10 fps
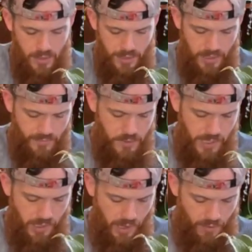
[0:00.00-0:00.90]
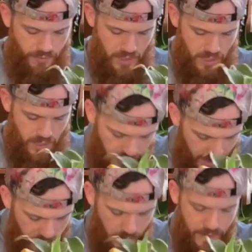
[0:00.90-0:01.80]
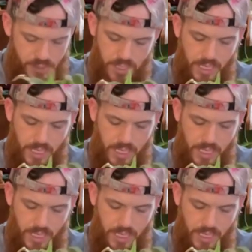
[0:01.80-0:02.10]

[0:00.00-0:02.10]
They love to be alive. Variegated ones,